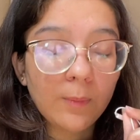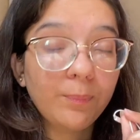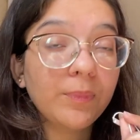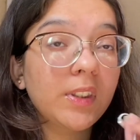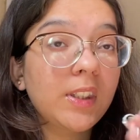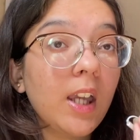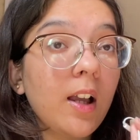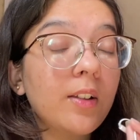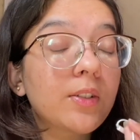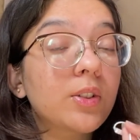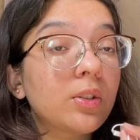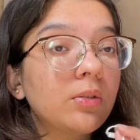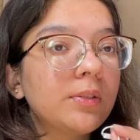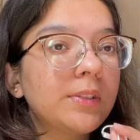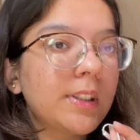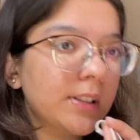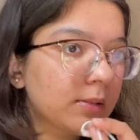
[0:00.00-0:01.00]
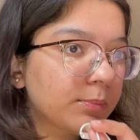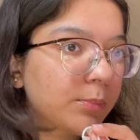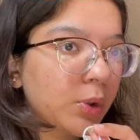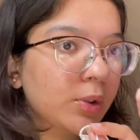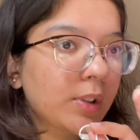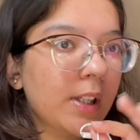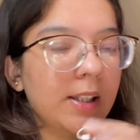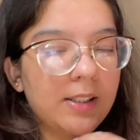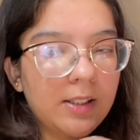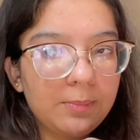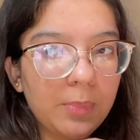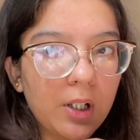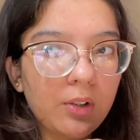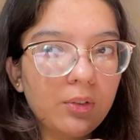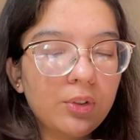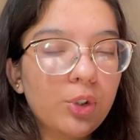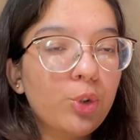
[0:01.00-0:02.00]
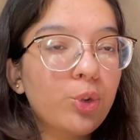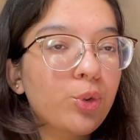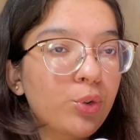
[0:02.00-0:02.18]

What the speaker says: yeah, so this book is about